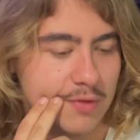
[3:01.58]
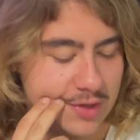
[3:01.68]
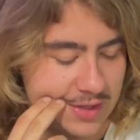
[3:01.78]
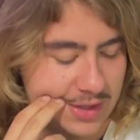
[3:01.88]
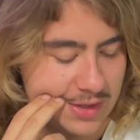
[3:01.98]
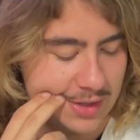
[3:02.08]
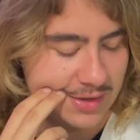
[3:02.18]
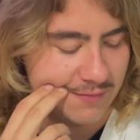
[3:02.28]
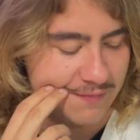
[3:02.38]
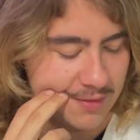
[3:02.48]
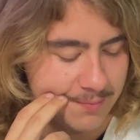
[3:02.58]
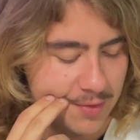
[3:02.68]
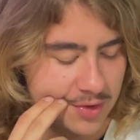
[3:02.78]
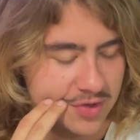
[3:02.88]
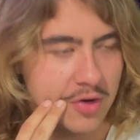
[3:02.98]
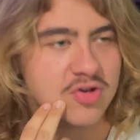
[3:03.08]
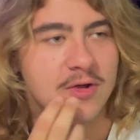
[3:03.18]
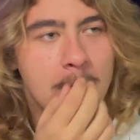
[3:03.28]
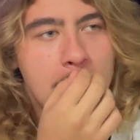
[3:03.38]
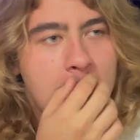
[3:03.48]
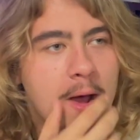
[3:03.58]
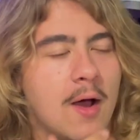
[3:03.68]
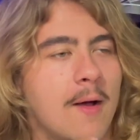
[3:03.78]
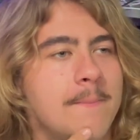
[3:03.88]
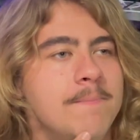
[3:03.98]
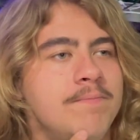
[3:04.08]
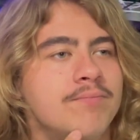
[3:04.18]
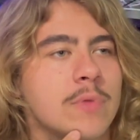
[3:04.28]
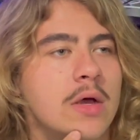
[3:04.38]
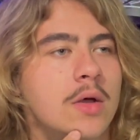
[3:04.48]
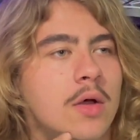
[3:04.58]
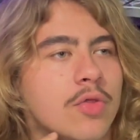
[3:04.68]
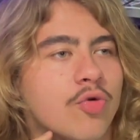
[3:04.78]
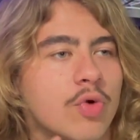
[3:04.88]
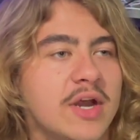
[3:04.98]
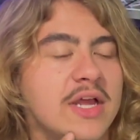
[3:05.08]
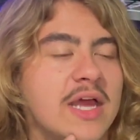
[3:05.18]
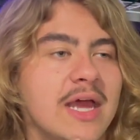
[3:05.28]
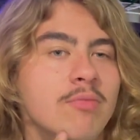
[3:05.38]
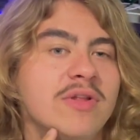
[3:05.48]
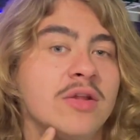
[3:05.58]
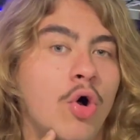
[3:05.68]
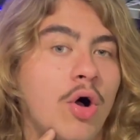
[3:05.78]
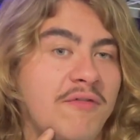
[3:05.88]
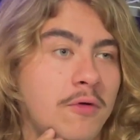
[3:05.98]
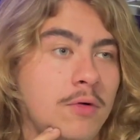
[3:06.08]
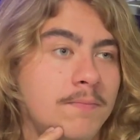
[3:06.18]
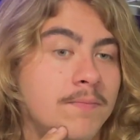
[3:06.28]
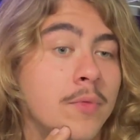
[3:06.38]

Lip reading: Well, that's a fun part to go to. The running game was awful.